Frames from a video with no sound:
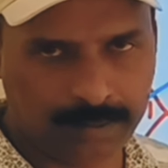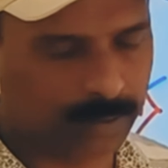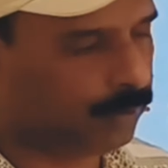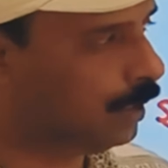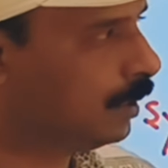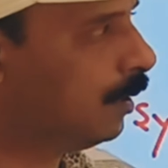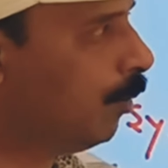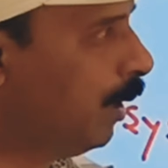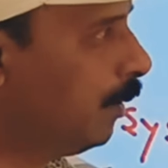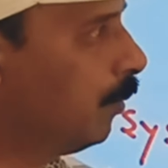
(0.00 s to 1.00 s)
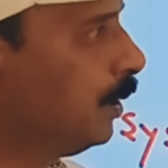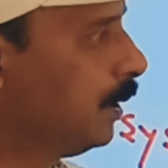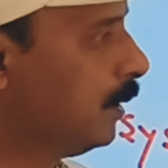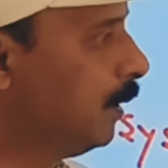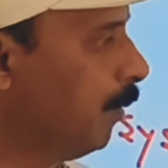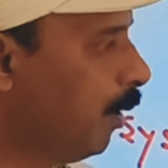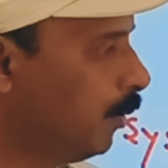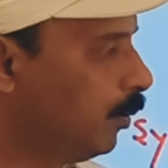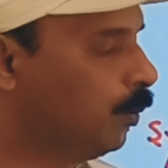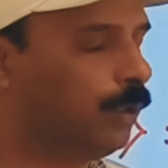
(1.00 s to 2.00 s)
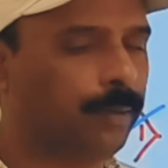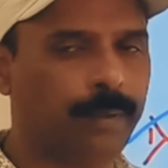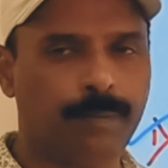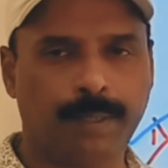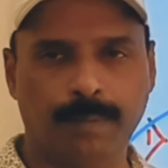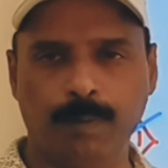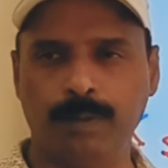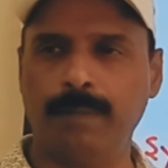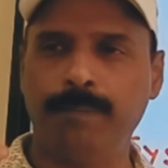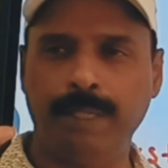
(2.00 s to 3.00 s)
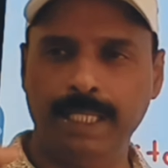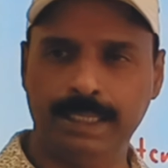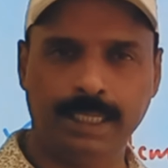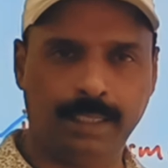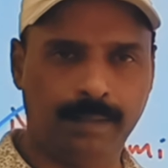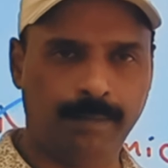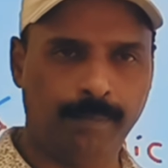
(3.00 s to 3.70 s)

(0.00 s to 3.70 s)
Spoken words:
So this is the one which is you have to remember about the basic